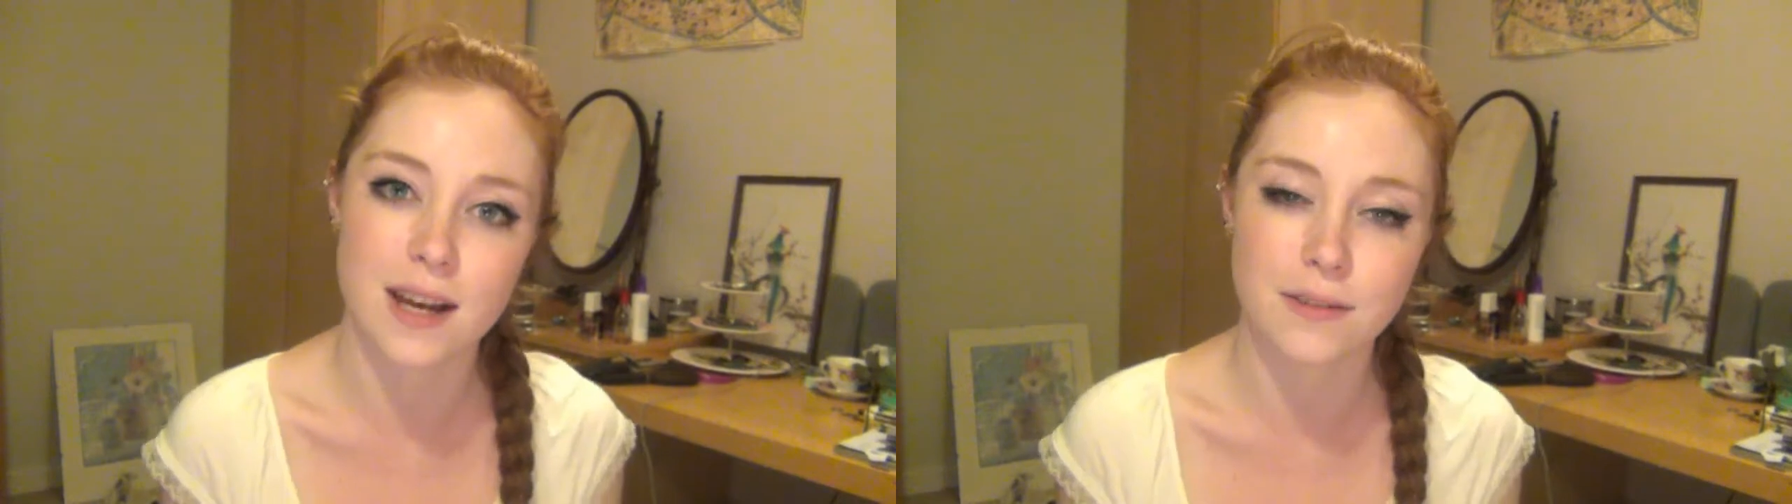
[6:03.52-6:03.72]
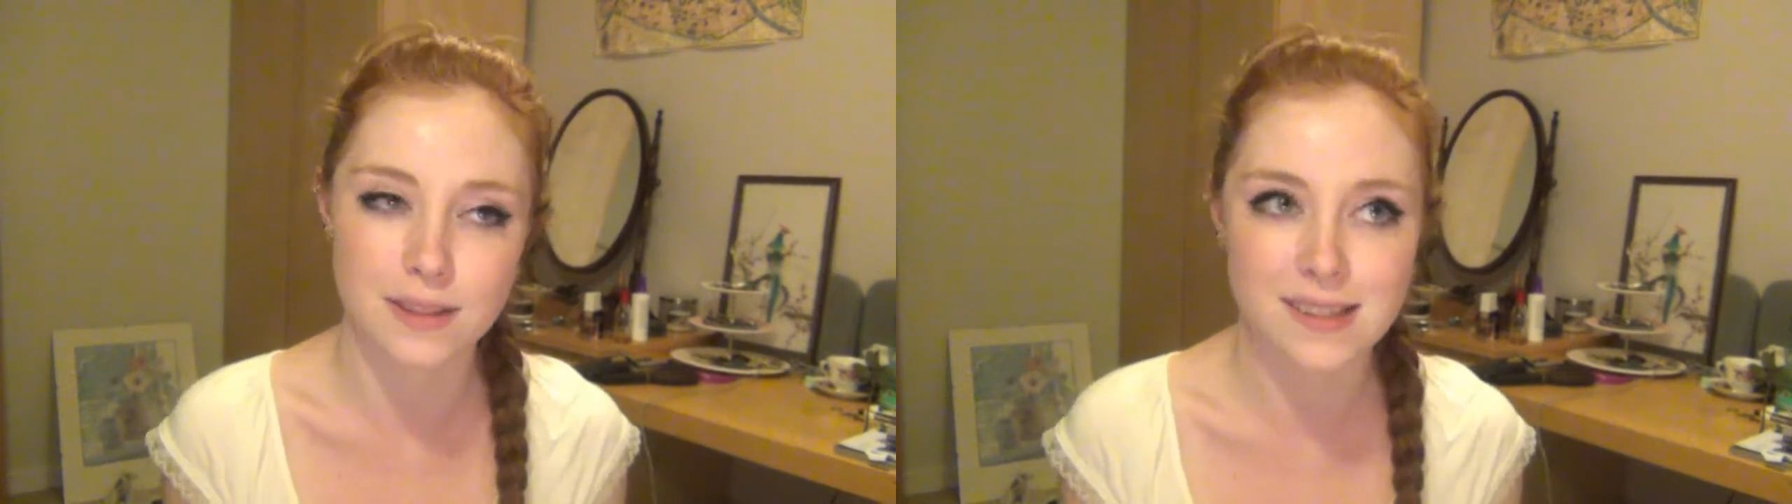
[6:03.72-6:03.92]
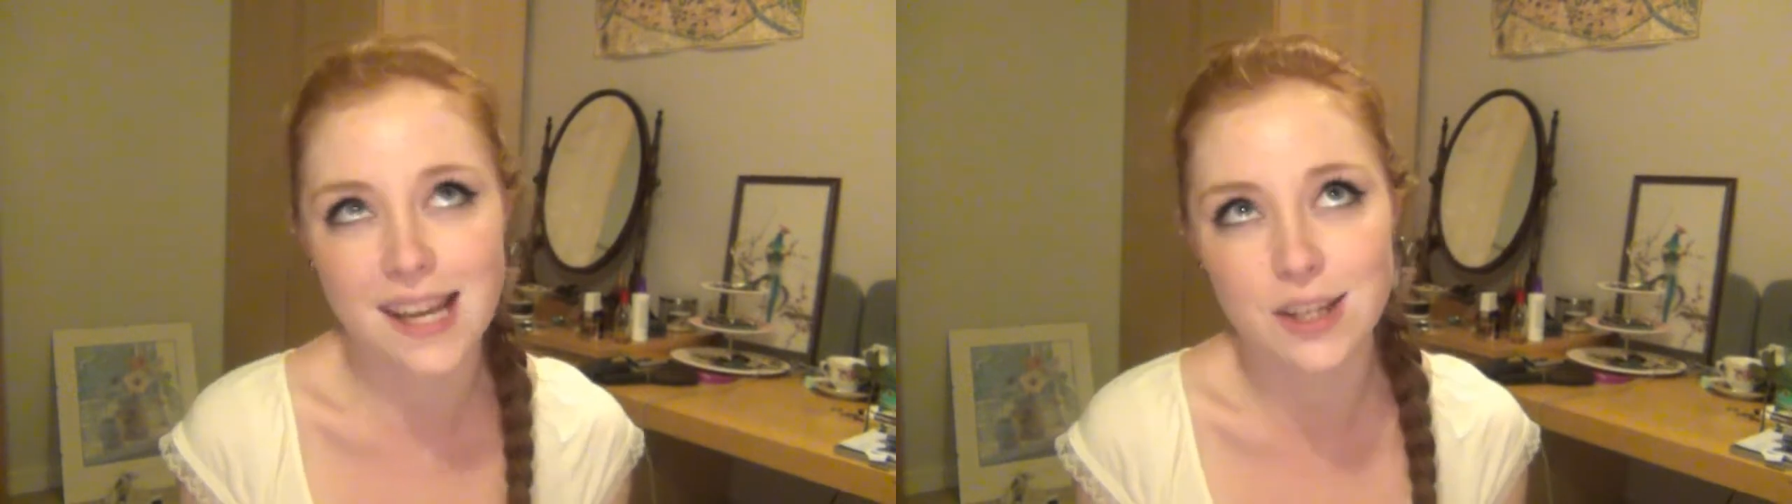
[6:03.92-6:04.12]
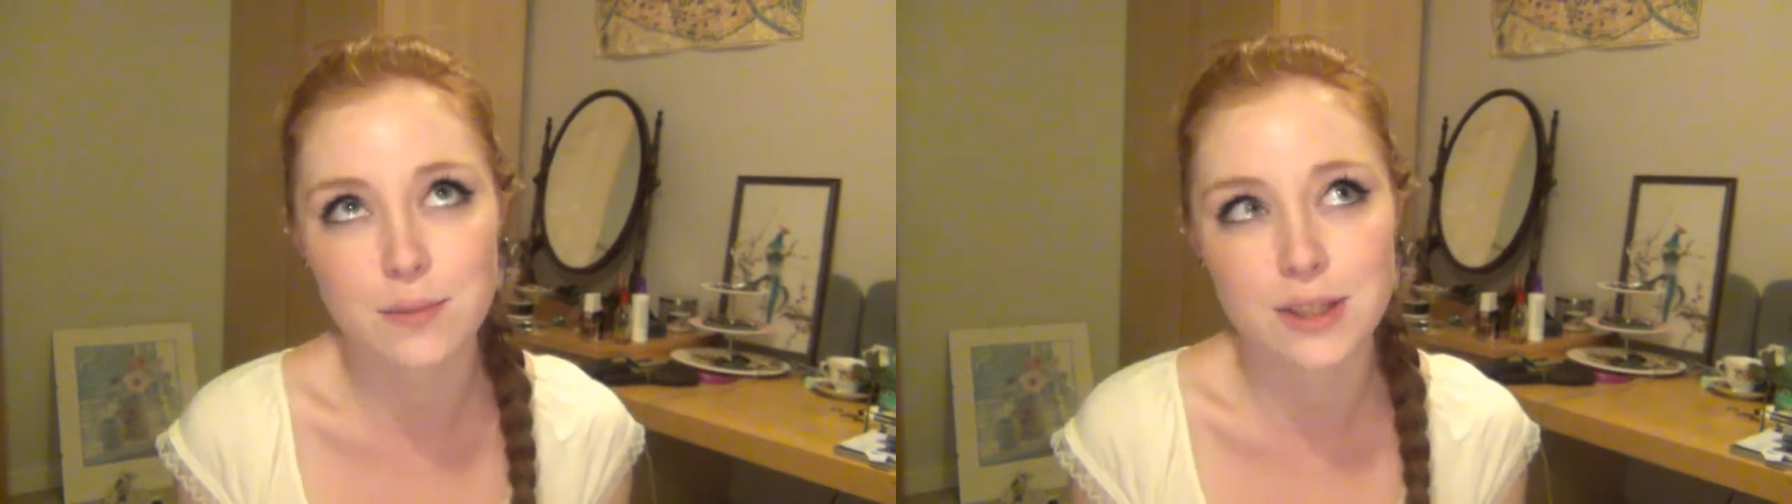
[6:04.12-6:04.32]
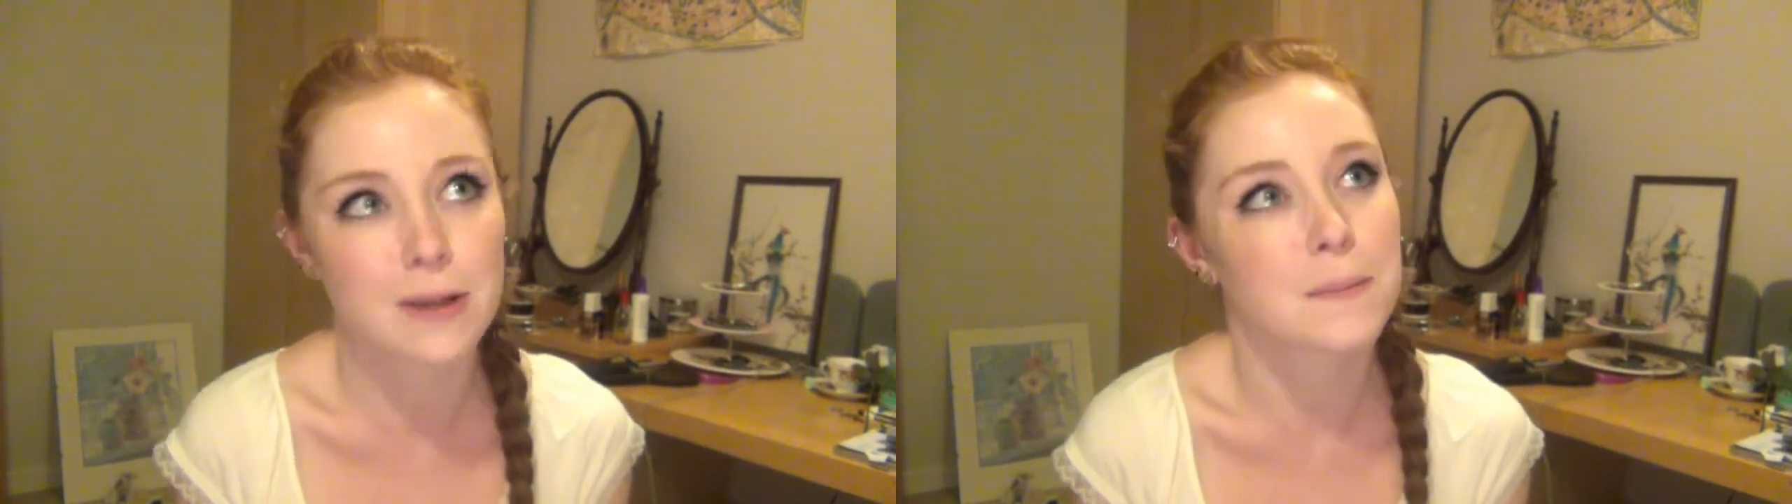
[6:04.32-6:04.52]
stuff, and
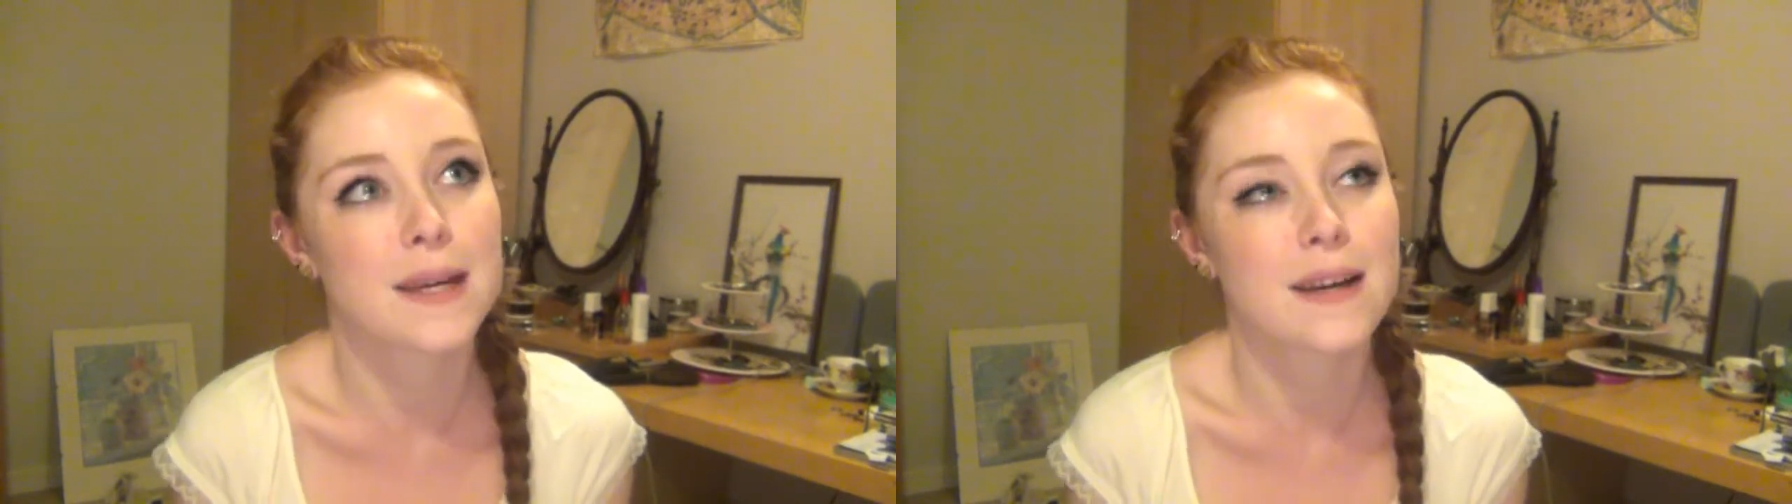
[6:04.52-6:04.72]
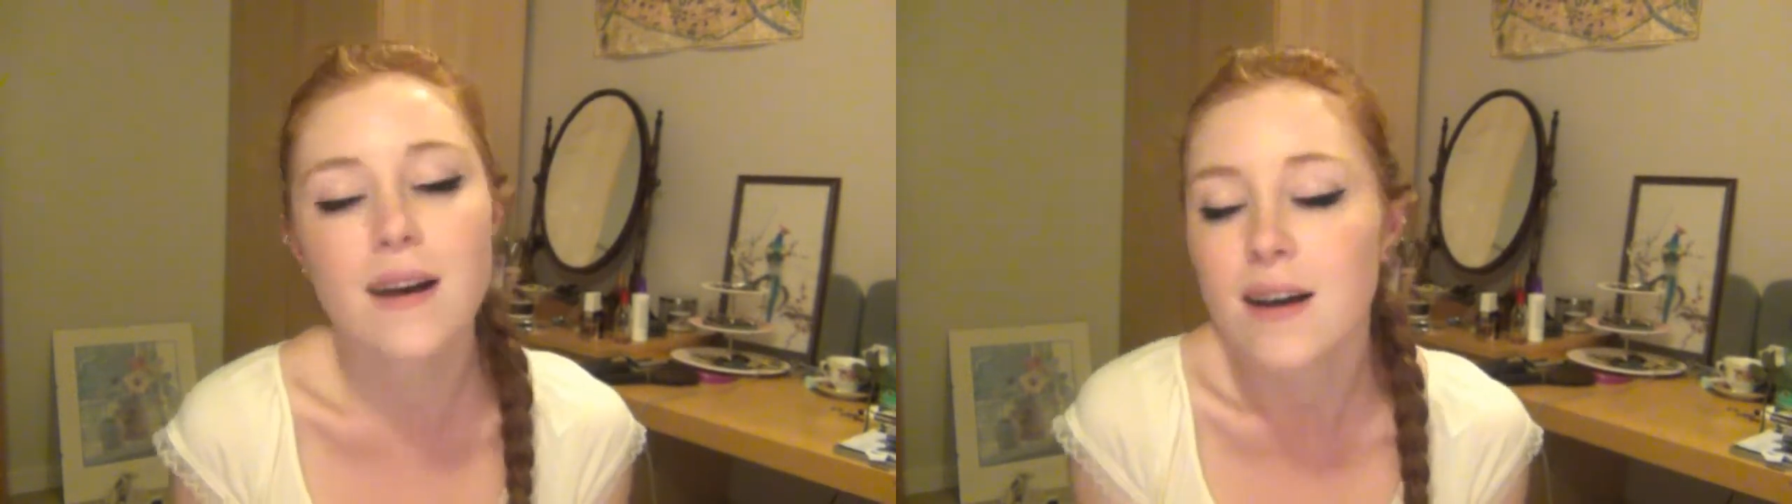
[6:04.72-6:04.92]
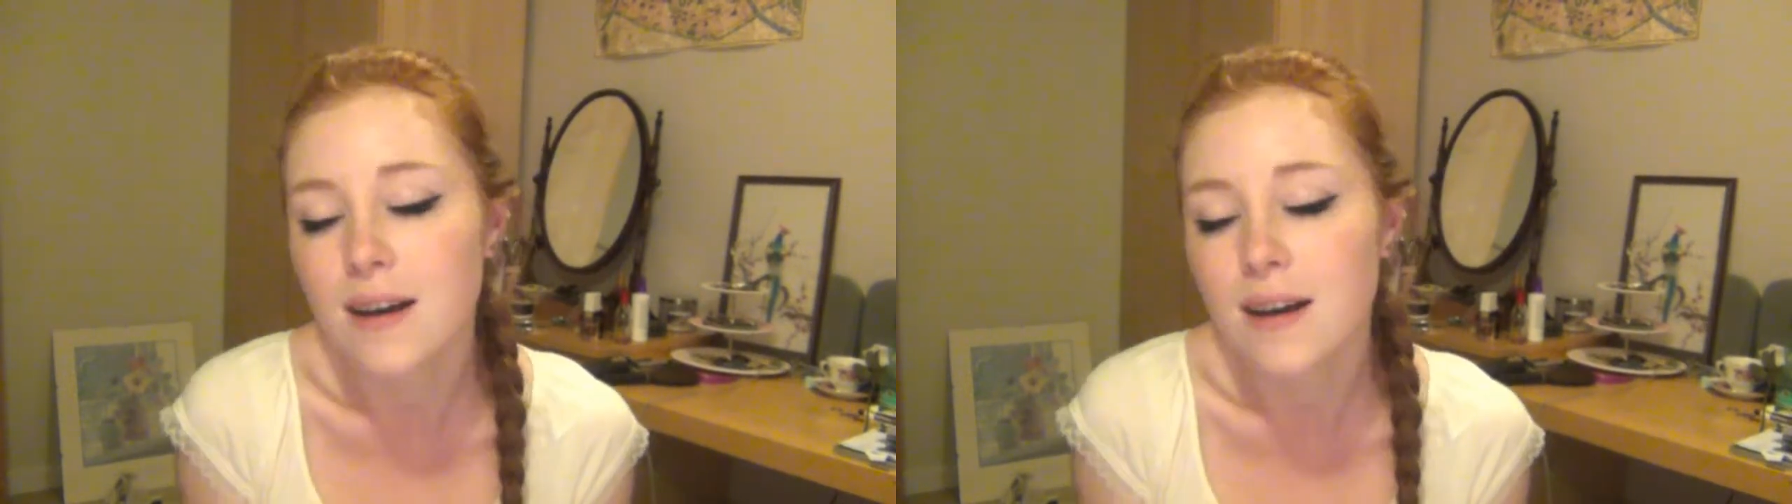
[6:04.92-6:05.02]
stationery shopping.